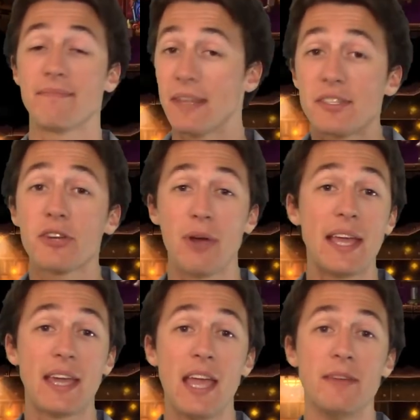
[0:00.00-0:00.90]
It's a
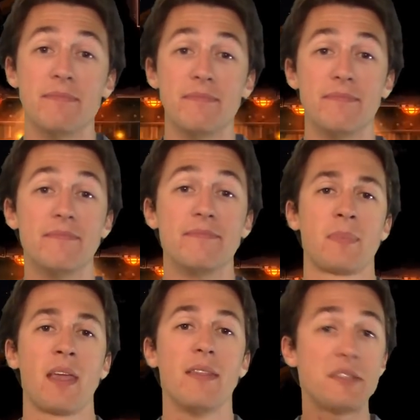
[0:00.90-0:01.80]
great game.
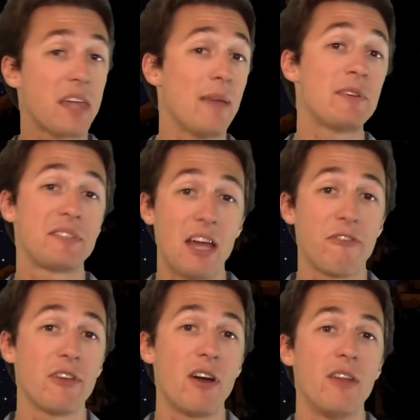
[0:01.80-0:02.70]
This game is
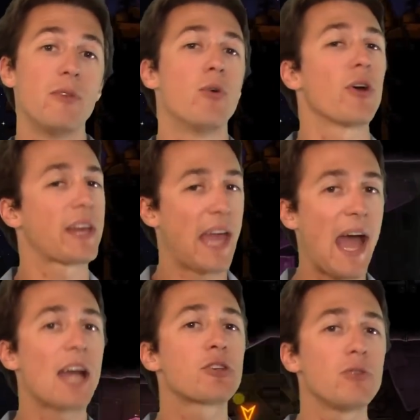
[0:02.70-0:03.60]
definitely on the more
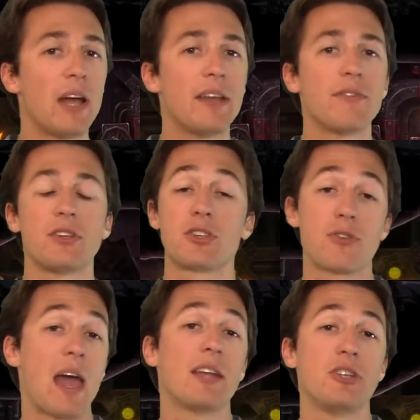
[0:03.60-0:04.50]
casual end of the
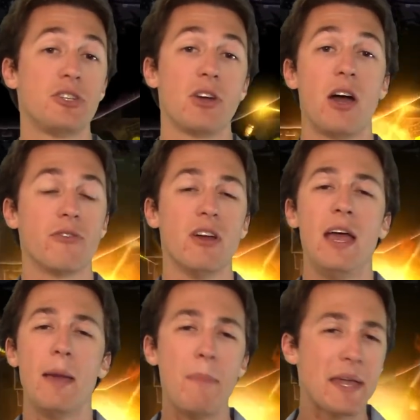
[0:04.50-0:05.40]
strategy genre,
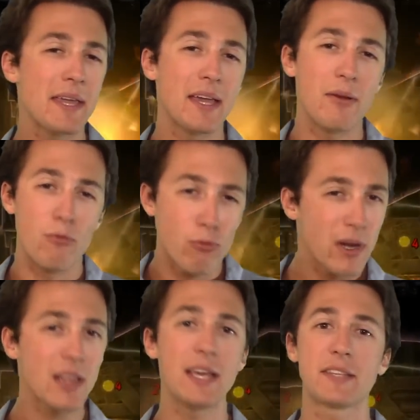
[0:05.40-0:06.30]
making it
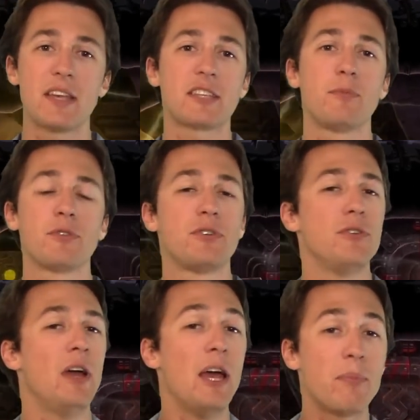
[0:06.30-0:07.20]
really accessible
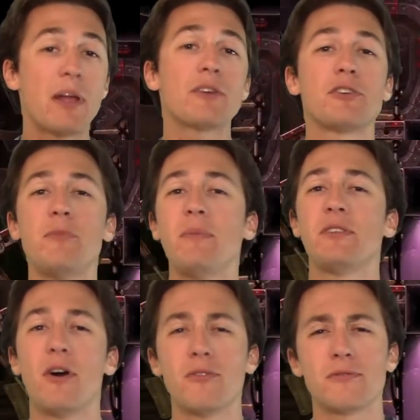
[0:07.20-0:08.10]
to players who maybe
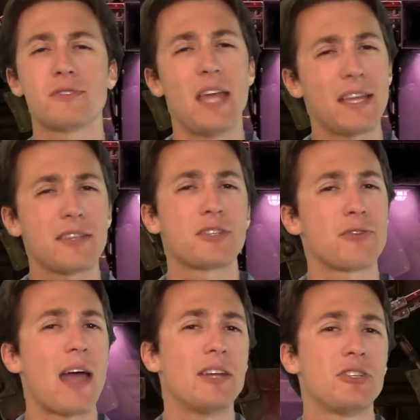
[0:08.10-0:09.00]
don't take the
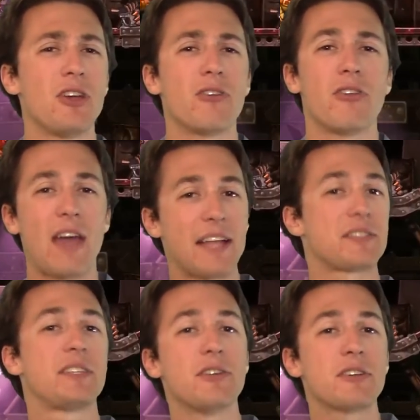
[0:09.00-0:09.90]
strategy genre that
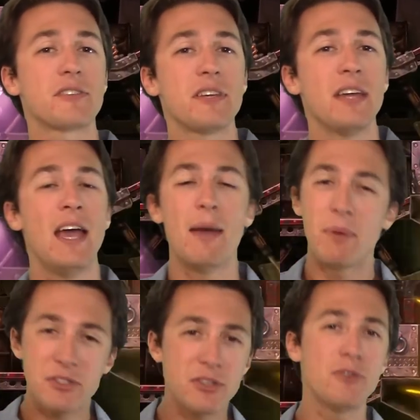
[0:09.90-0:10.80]
seriously,
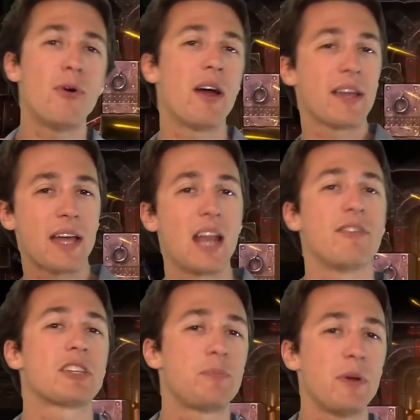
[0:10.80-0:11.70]
but do want to kind of
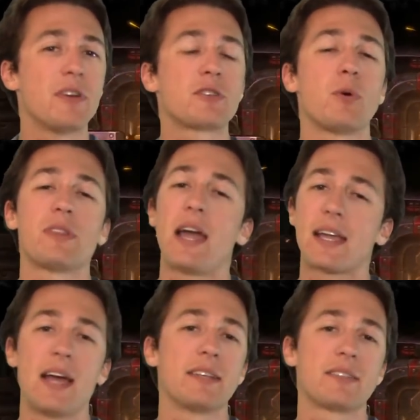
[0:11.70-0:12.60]
experience what that
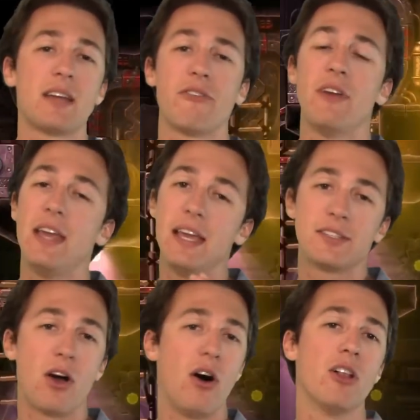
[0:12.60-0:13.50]
kind of stuff is
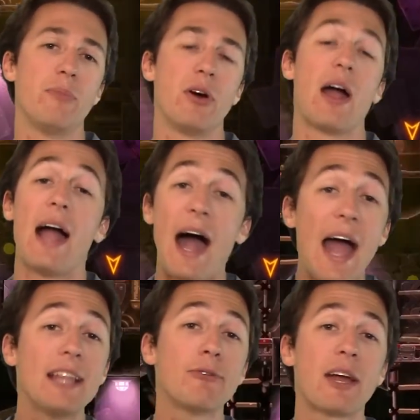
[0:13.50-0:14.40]
all about. I
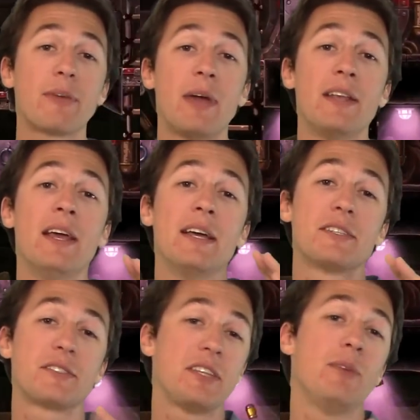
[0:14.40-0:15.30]
highly recommend
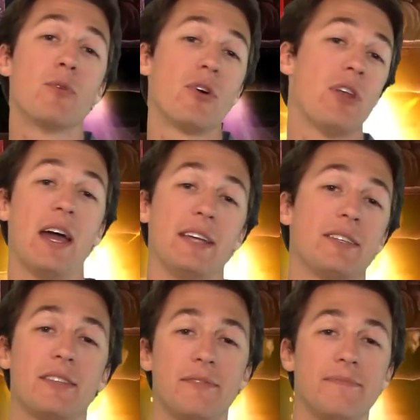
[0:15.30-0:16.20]
Steamworld Heist.